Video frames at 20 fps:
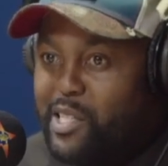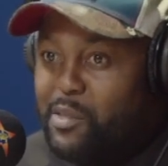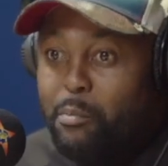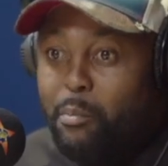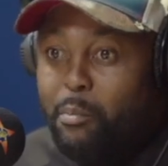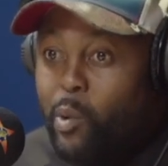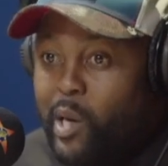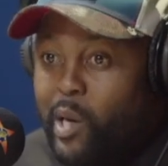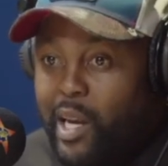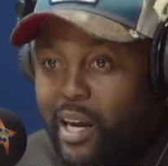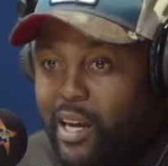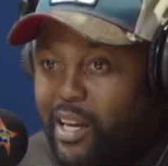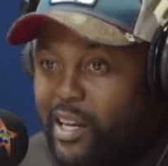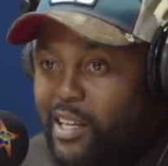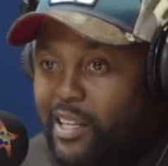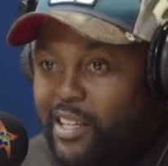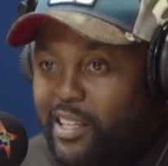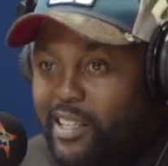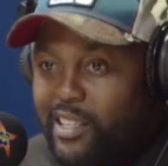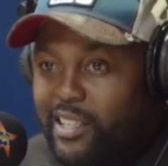as Mulla.
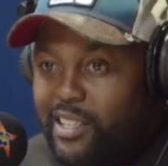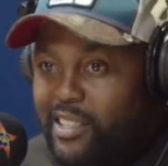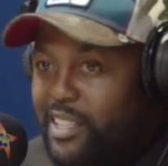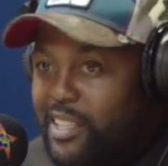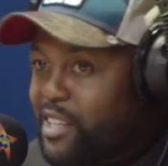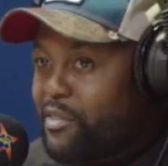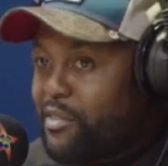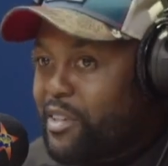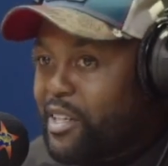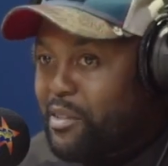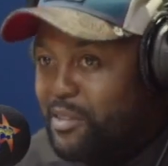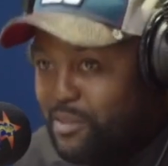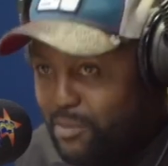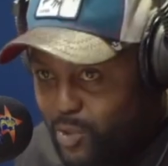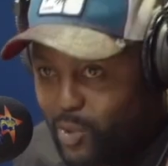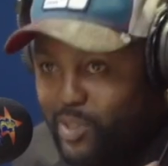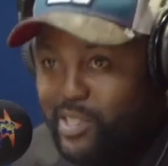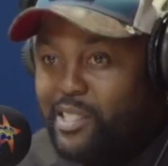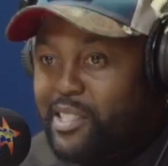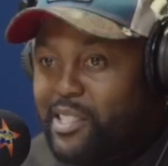yeah. Never.
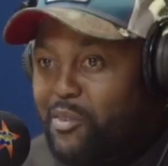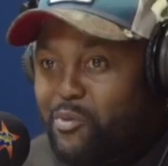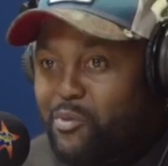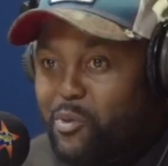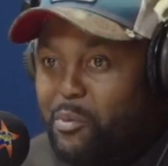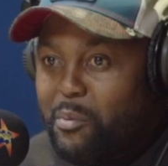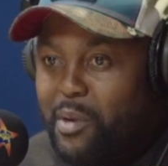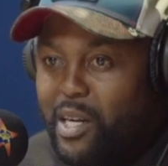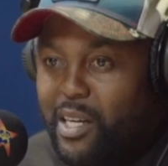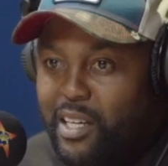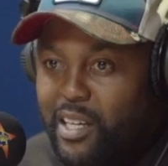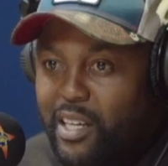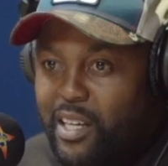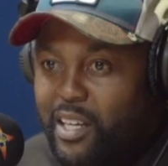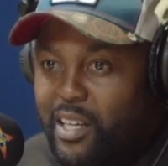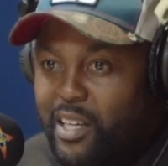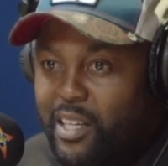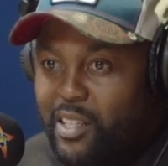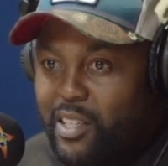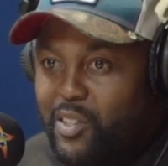Don't tapfuma.
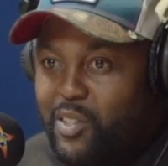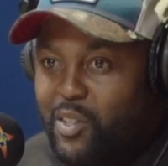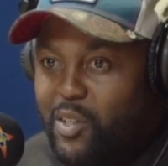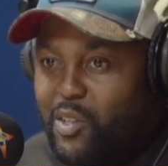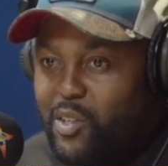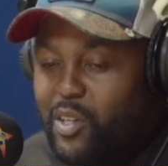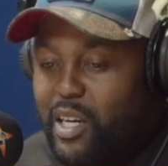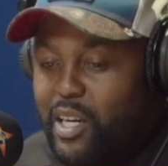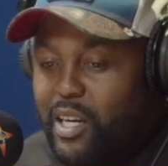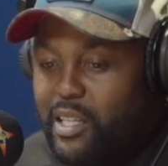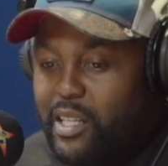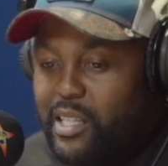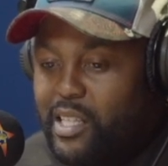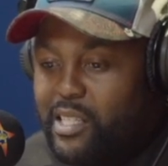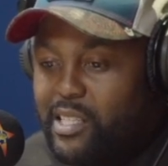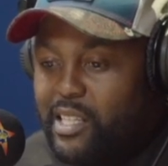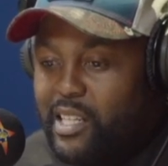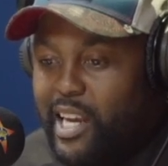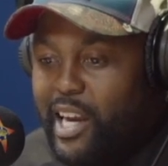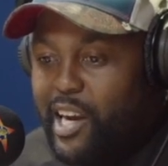Tapfuma. You know, uh, mm-hmm.
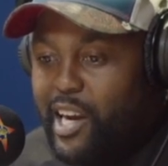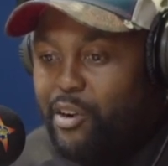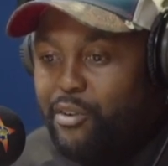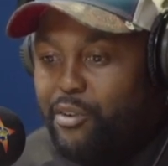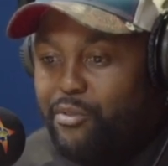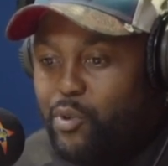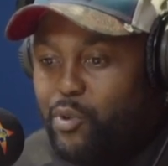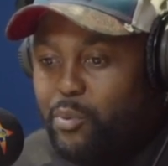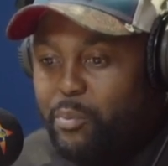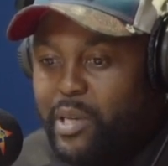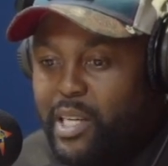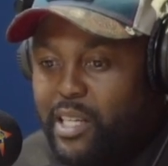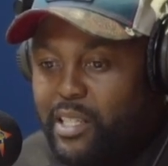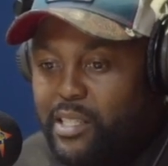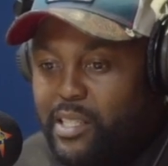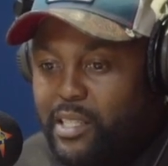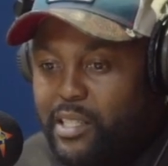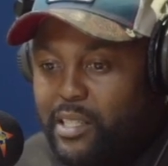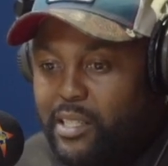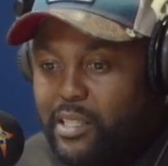there's an air of
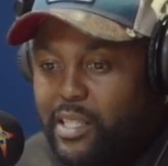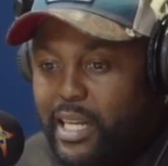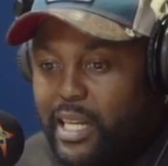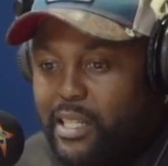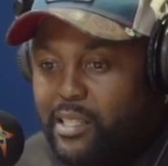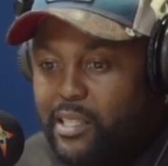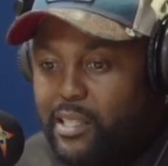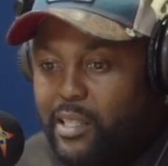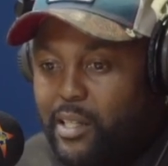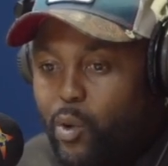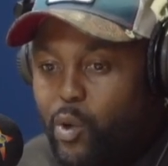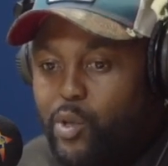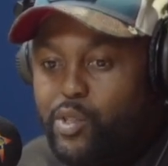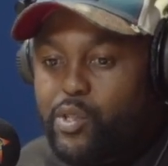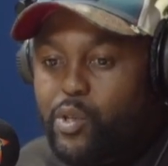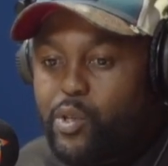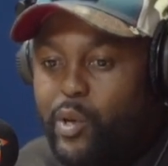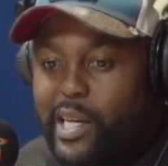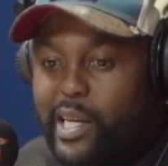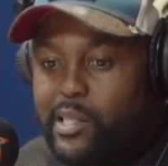humility that
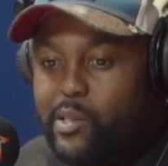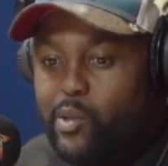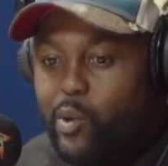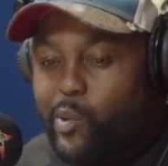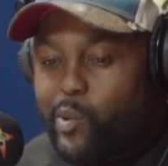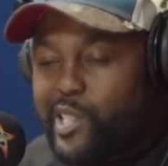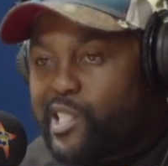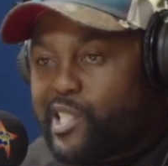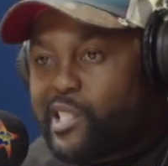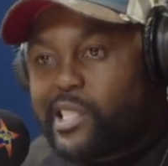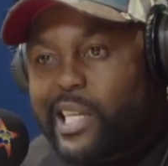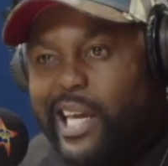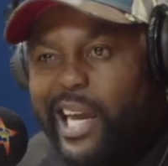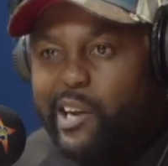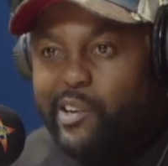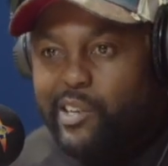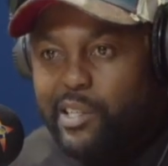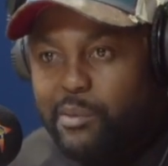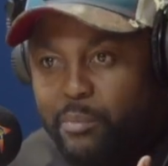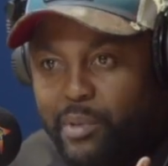also has always just
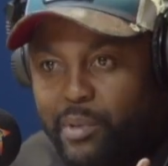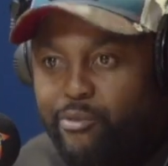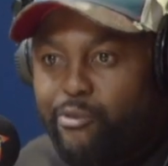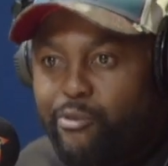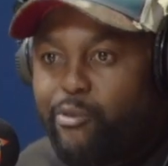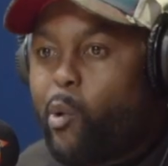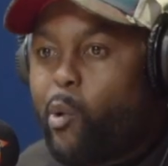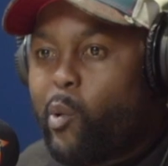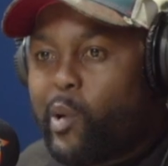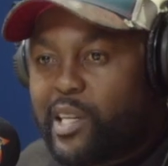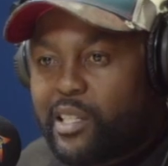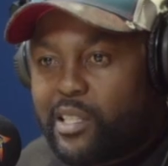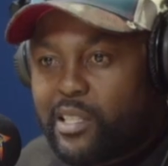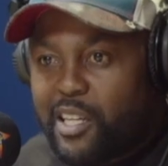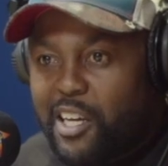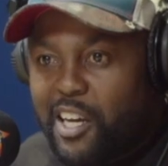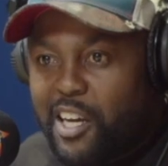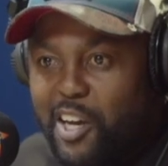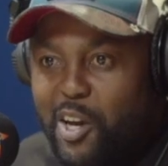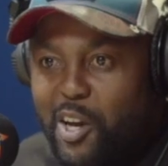carried me mm-hmm. forward.
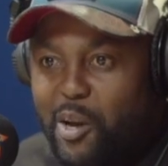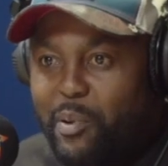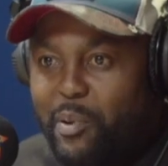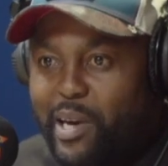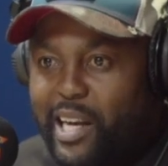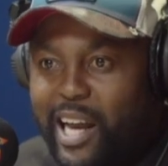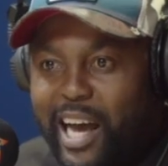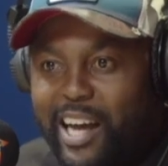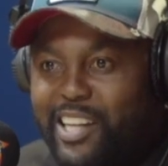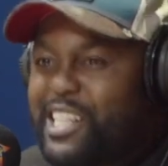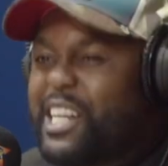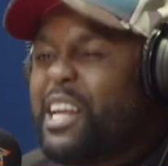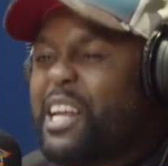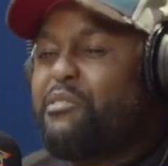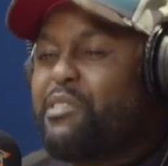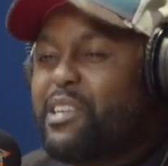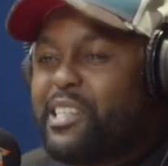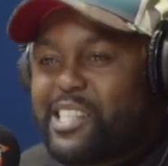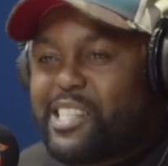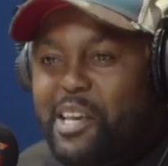Mm-hmm. But mm. I'll
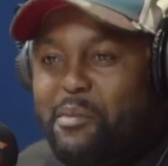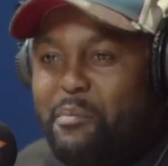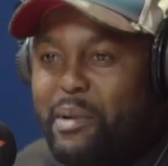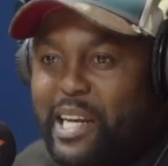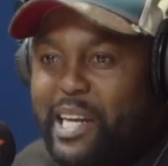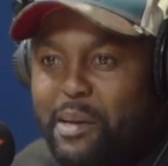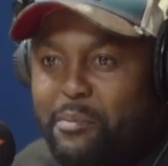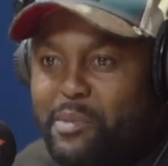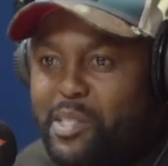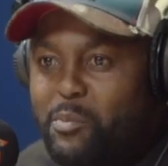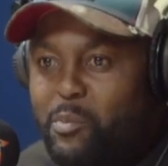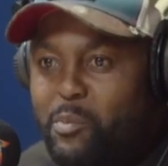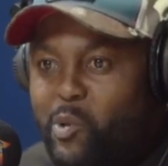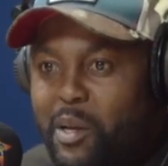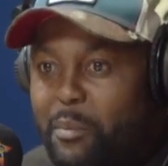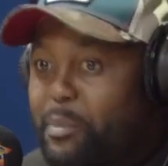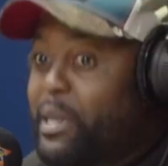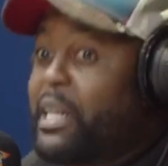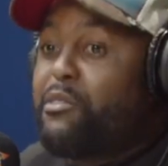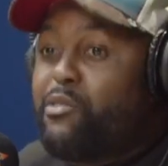never say my name is
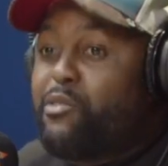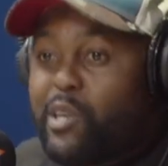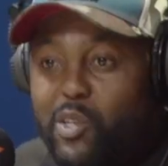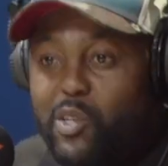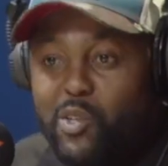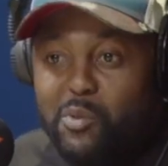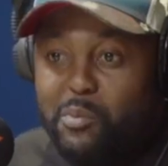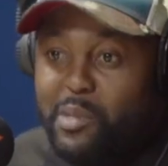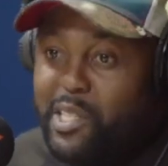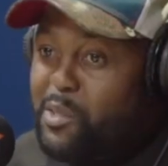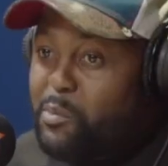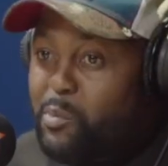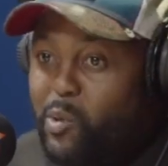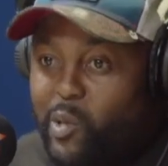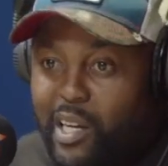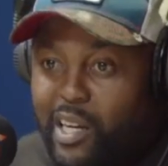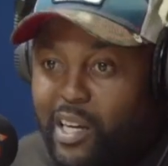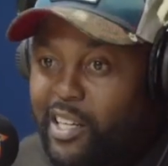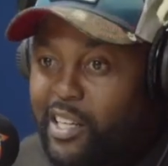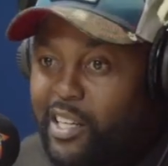Mulla. But mm-hmm. everyone knows me as
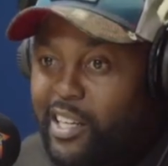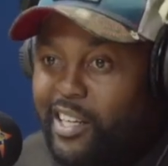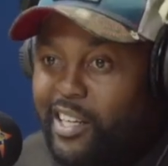Mulla.